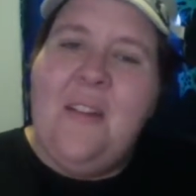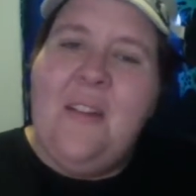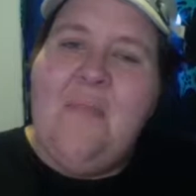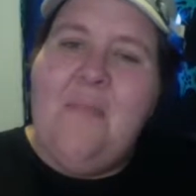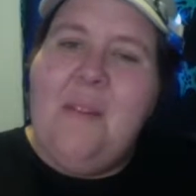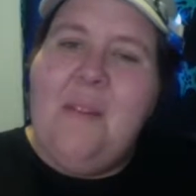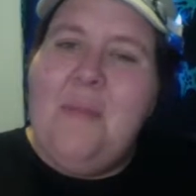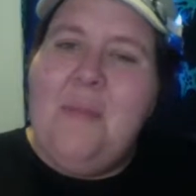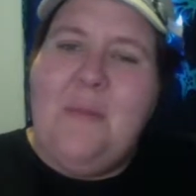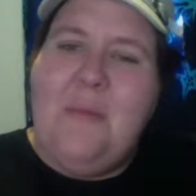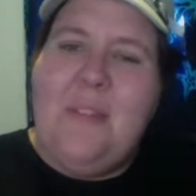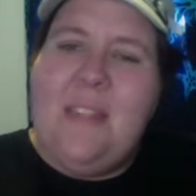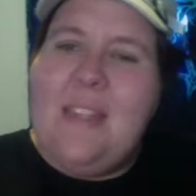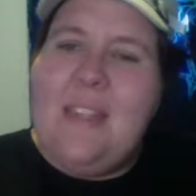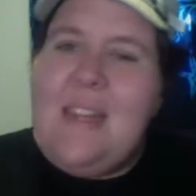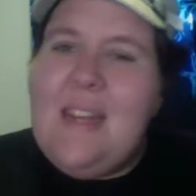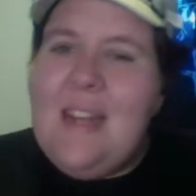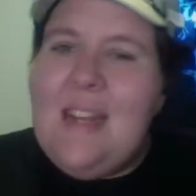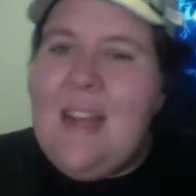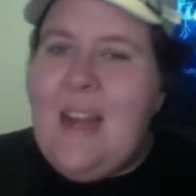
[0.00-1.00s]
Maybe one
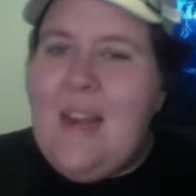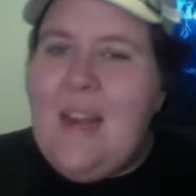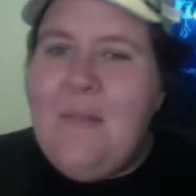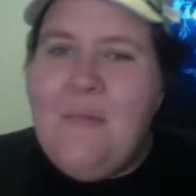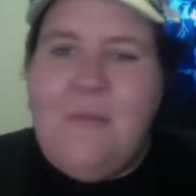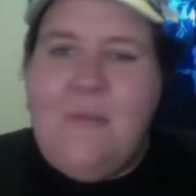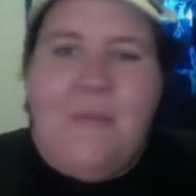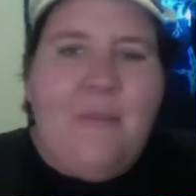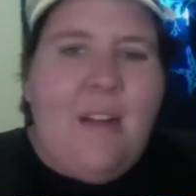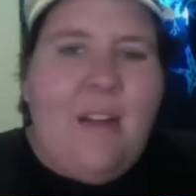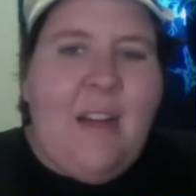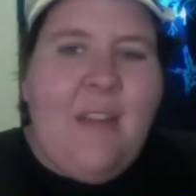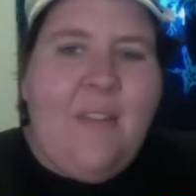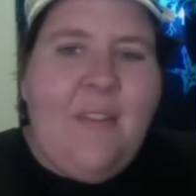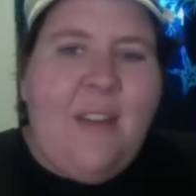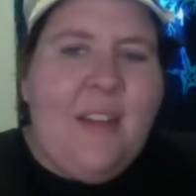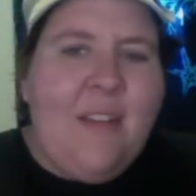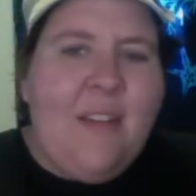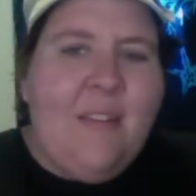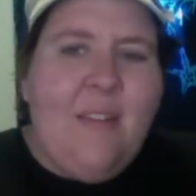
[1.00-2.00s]
day I will have
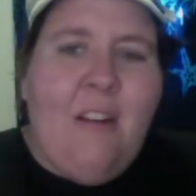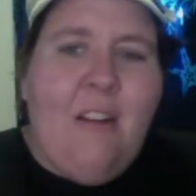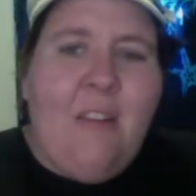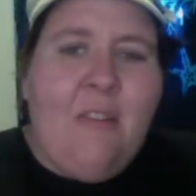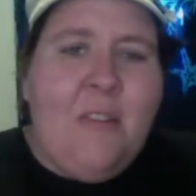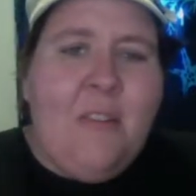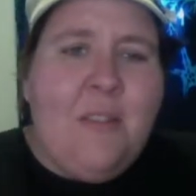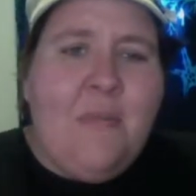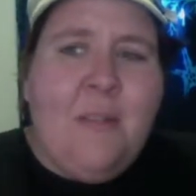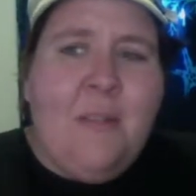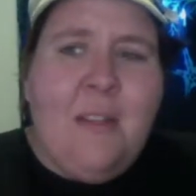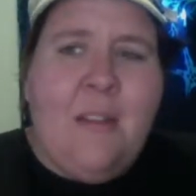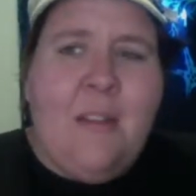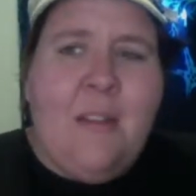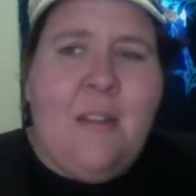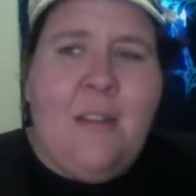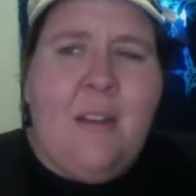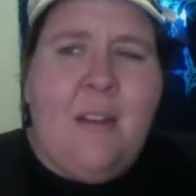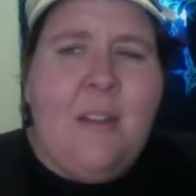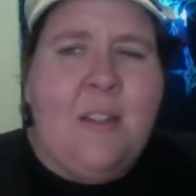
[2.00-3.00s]
that ultimate
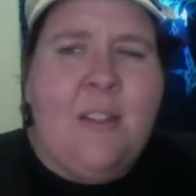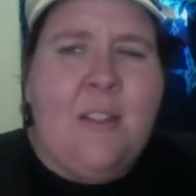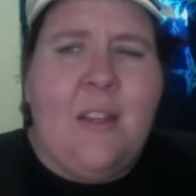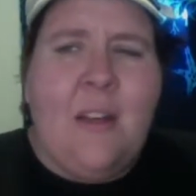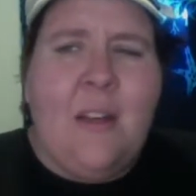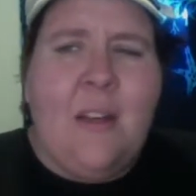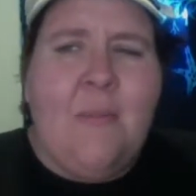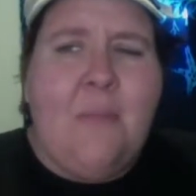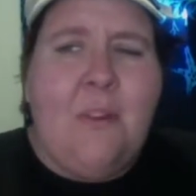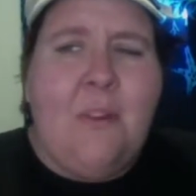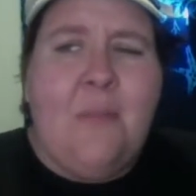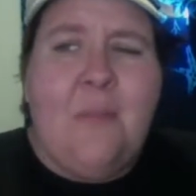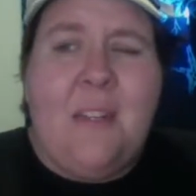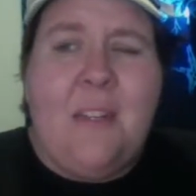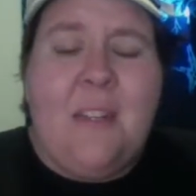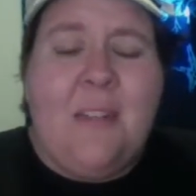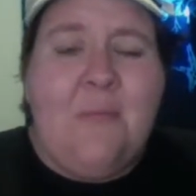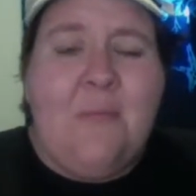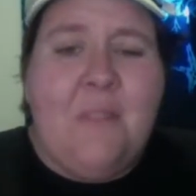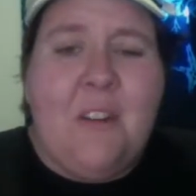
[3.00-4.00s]
huzzah
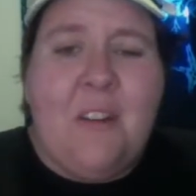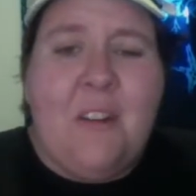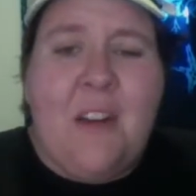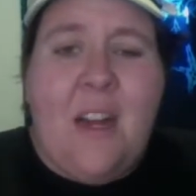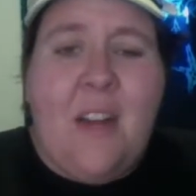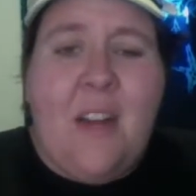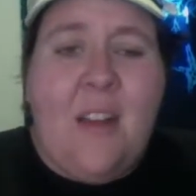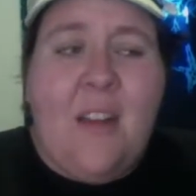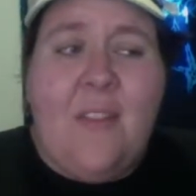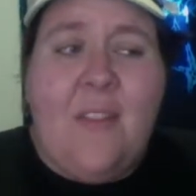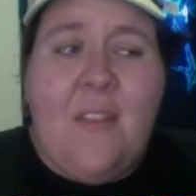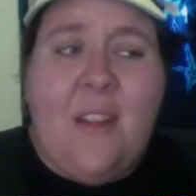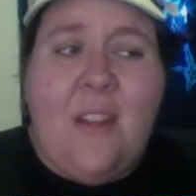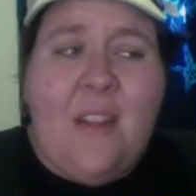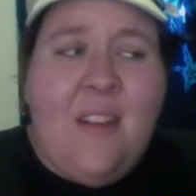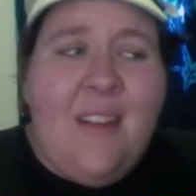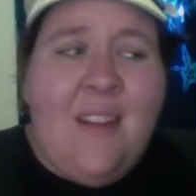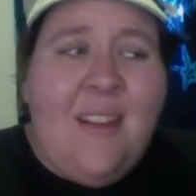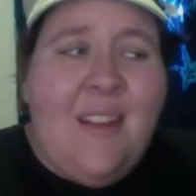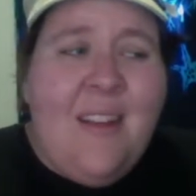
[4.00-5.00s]
moment where I love
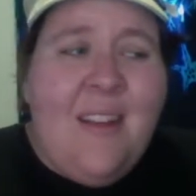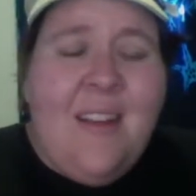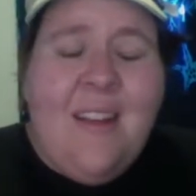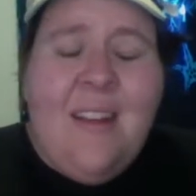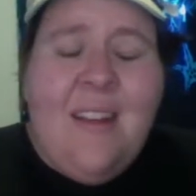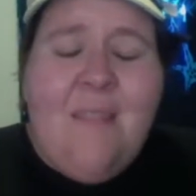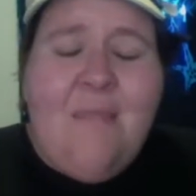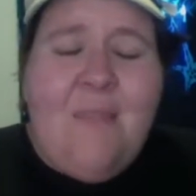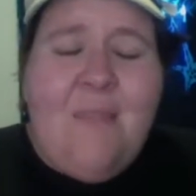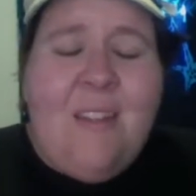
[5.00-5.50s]
it, but